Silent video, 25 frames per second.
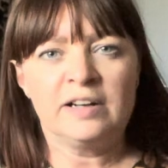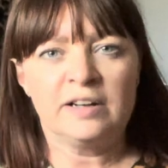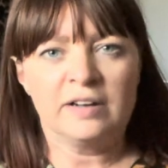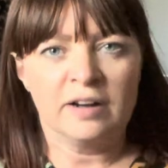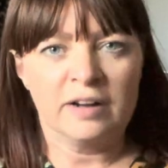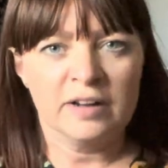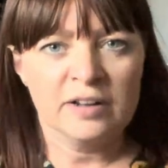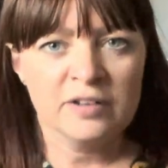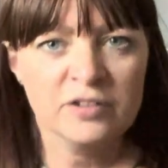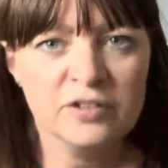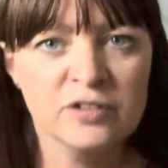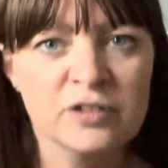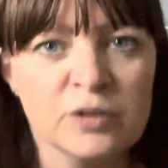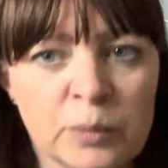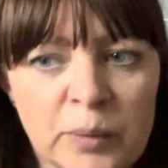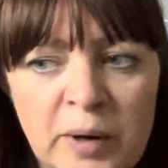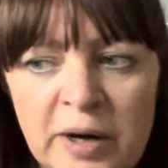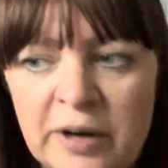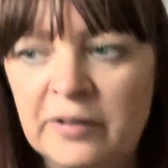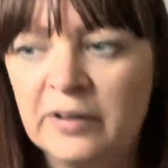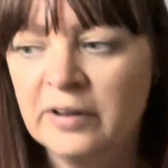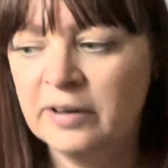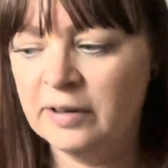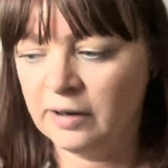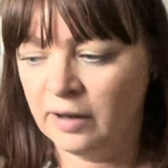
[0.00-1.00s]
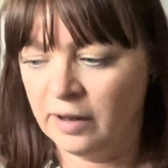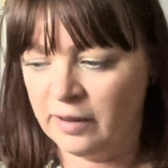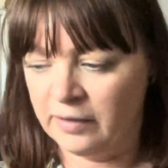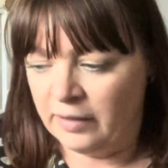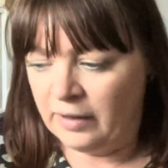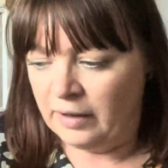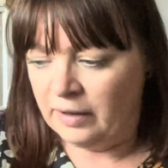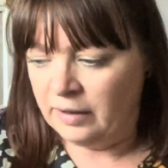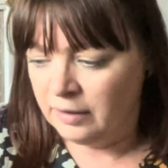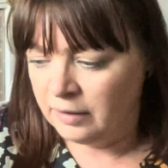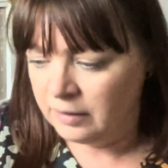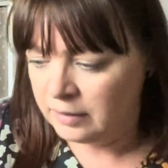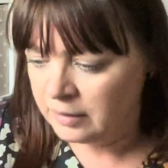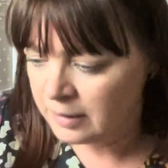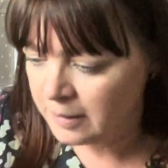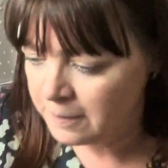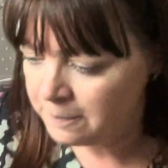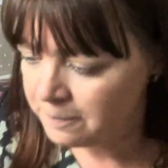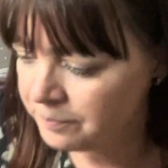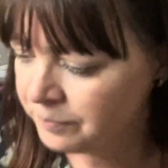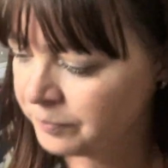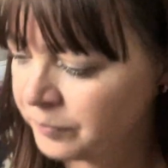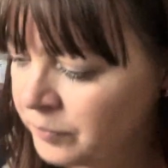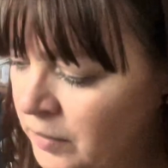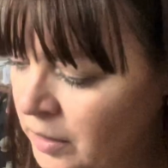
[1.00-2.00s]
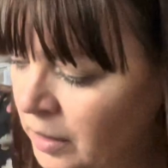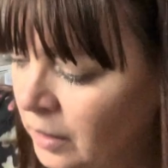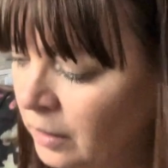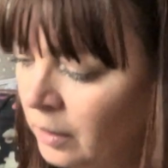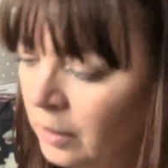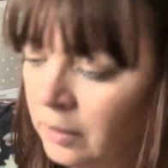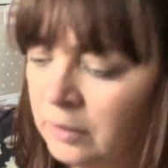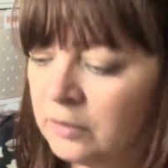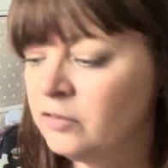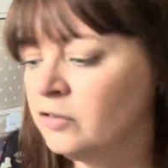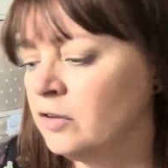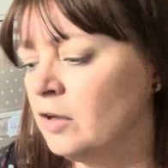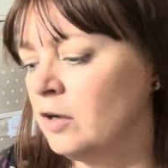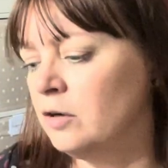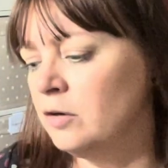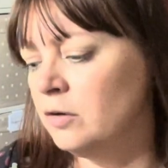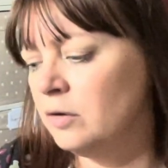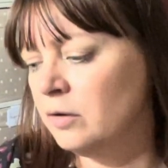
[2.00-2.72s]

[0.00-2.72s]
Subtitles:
nice to wear it like that. So